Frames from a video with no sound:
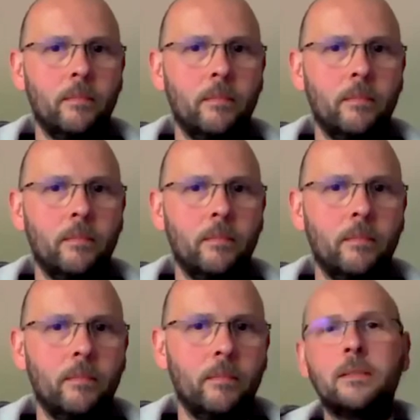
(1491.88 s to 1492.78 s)
Yes.
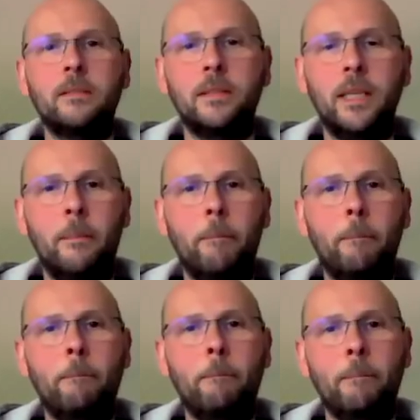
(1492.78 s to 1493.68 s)
Yeah.
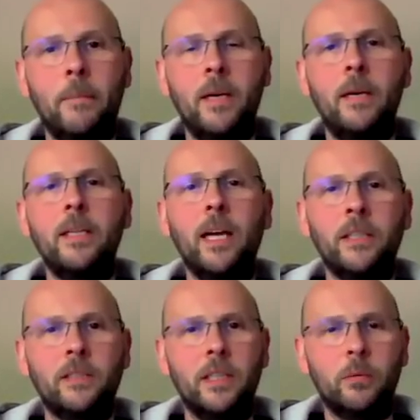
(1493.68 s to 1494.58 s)
So that's where
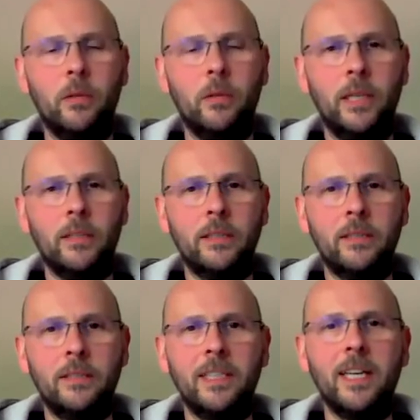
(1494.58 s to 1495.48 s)
it
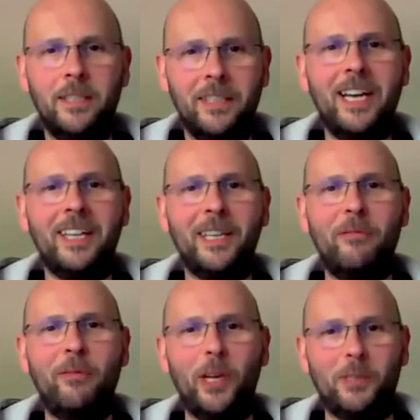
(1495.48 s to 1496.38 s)
can get very
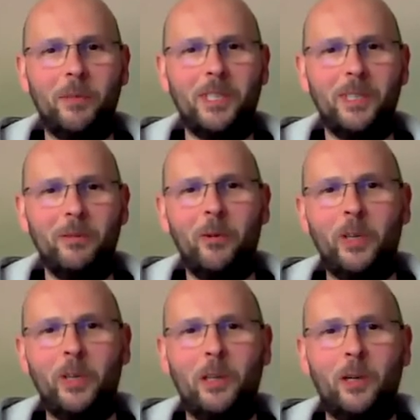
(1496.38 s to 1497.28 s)
expensive and very
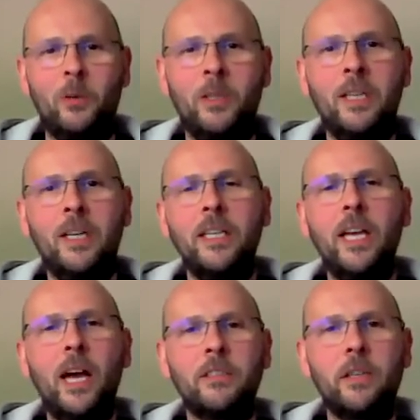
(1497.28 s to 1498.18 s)
slow. Yeah,
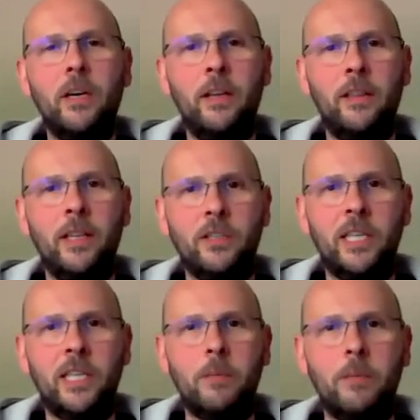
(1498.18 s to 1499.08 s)
it's that just
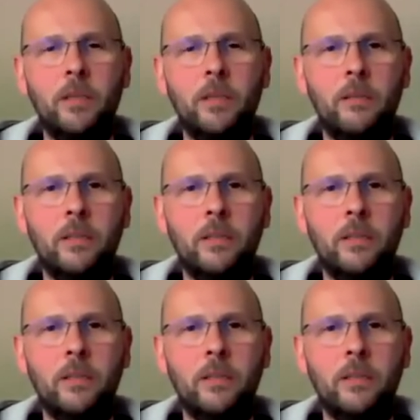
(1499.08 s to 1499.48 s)
keeps the